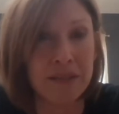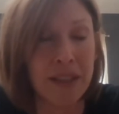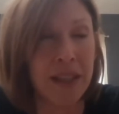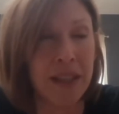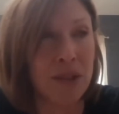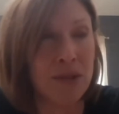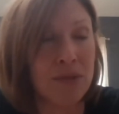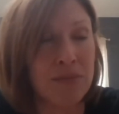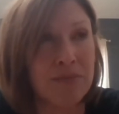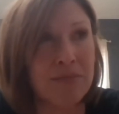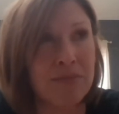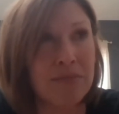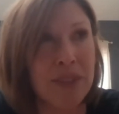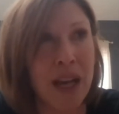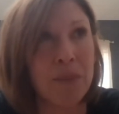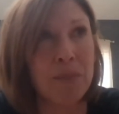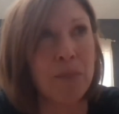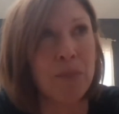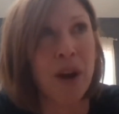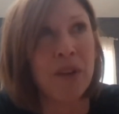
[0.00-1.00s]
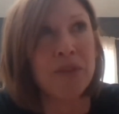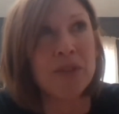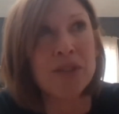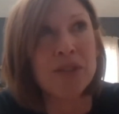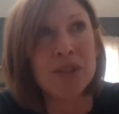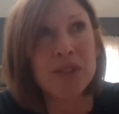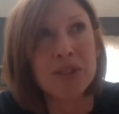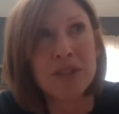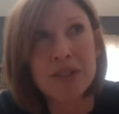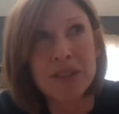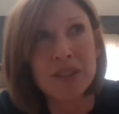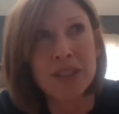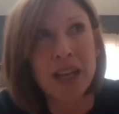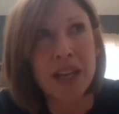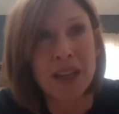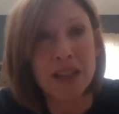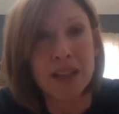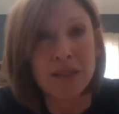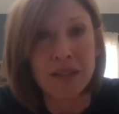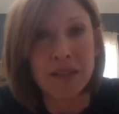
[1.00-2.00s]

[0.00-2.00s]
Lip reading: nonprofits could stand a